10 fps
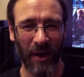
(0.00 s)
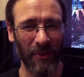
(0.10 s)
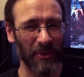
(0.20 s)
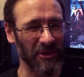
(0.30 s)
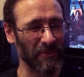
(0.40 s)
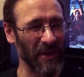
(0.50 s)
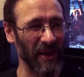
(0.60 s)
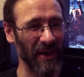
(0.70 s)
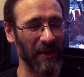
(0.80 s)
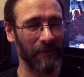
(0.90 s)
It was a
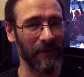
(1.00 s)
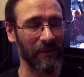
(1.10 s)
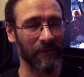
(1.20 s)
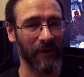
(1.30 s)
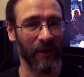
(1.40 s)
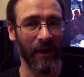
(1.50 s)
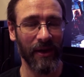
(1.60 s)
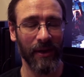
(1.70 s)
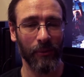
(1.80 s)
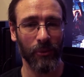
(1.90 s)
bit iffy for
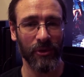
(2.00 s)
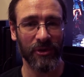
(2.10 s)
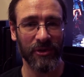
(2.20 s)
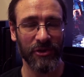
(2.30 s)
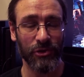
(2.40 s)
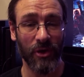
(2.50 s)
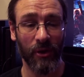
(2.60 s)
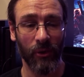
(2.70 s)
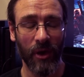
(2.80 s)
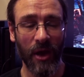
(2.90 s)
that, it would
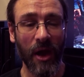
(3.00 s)
struggle.